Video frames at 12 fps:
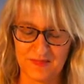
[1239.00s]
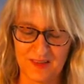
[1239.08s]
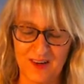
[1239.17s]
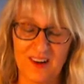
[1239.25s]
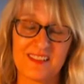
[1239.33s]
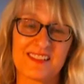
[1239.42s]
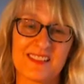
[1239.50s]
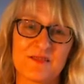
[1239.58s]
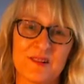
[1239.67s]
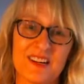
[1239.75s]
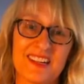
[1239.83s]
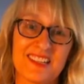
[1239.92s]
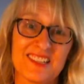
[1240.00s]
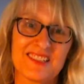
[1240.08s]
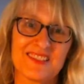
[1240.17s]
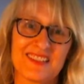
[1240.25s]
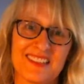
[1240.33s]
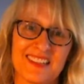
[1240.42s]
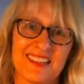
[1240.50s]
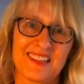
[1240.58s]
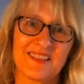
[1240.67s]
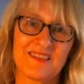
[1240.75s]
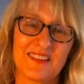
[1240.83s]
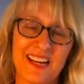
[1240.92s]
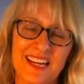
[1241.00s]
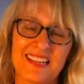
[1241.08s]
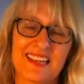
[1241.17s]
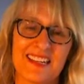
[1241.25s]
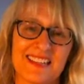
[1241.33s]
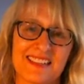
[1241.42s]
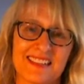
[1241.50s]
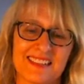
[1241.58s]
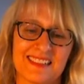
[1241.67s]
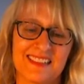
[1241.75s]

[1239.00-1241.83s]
the heart says, Where can you recognize